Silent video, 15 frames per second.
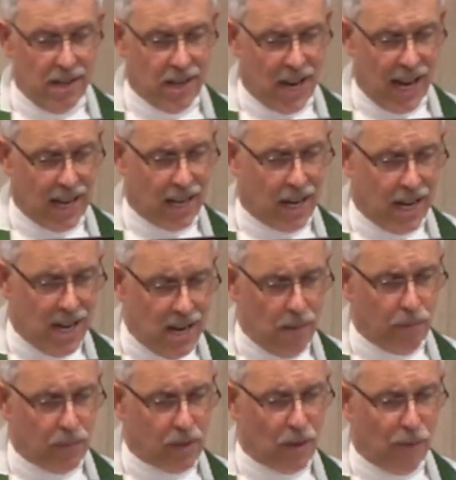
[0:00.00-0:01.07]
can
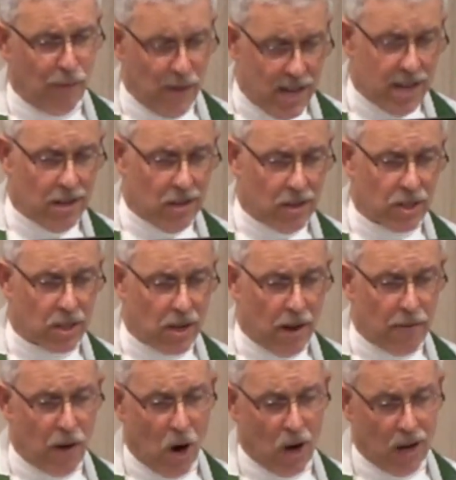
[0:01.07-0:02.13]
keep the fields
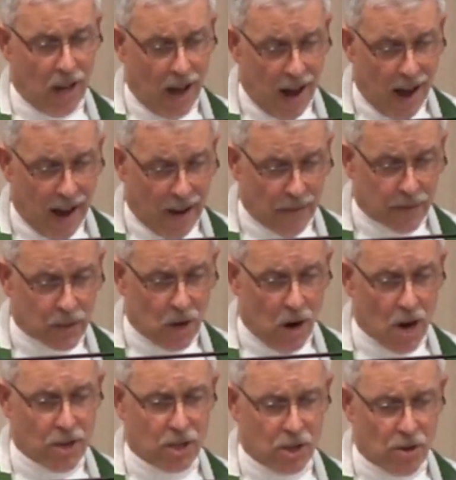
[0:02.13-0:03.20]
of our lives,
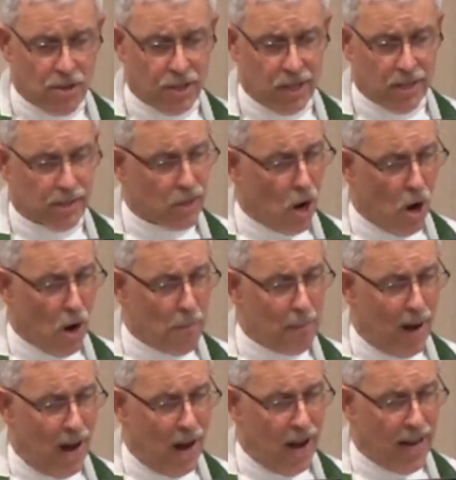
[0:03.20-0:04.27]
our churches, our
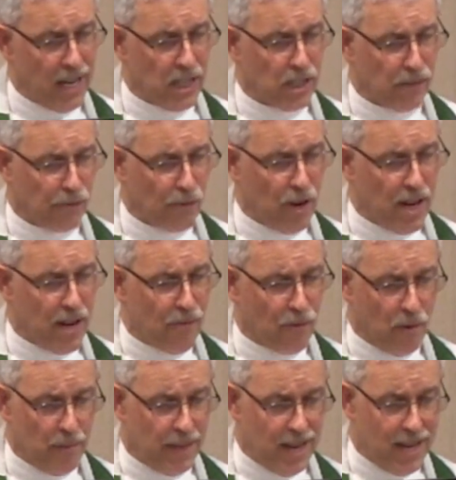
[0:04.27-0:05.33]
minds free
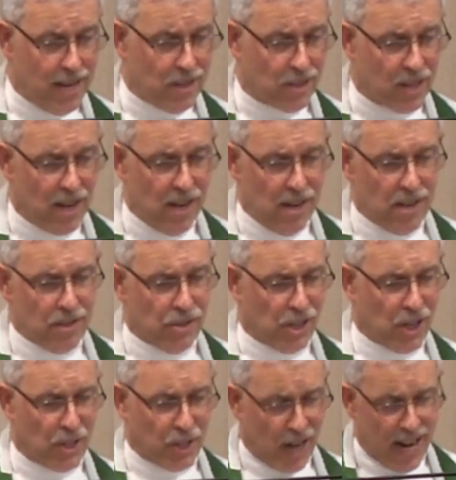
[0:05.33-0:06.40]
from these
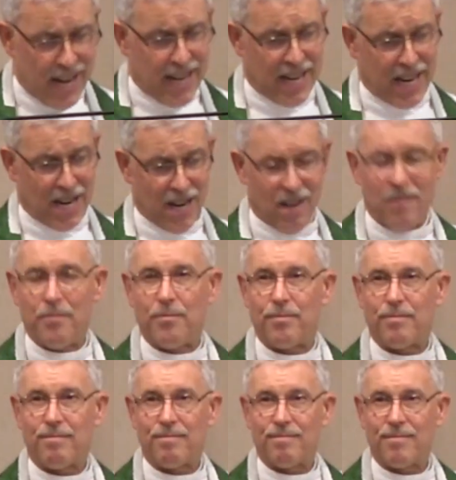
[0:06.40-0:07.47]
zizania.
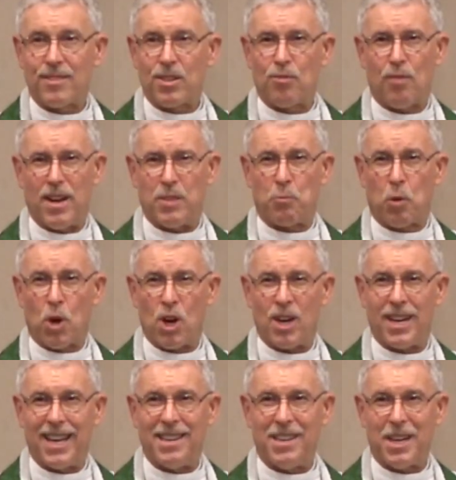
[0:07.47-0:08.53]
Great
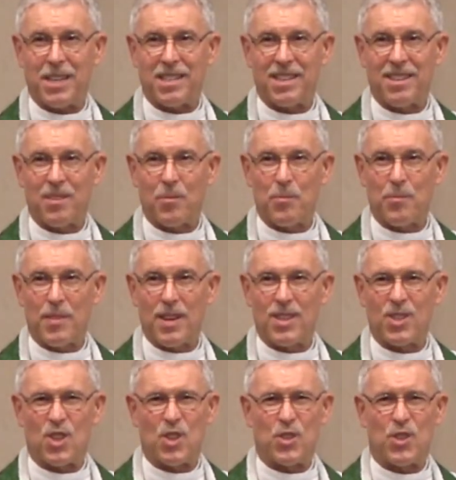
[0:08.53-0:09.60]
word, isn't it?
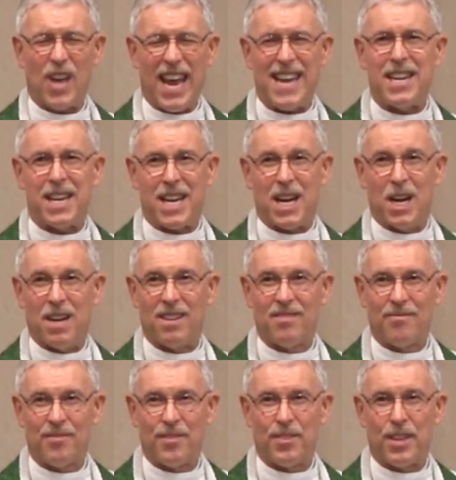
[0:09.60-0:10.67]
Zizania
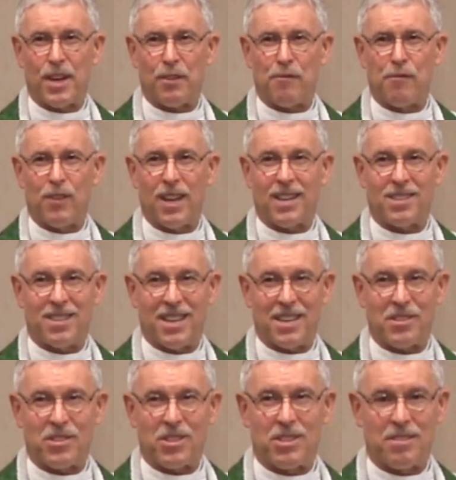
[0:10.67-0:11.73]
that afflict
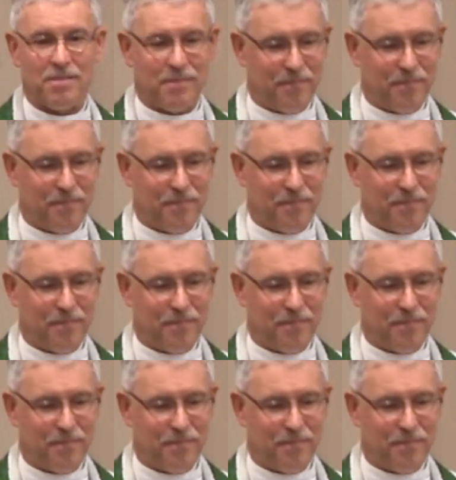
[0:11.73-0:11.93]
us.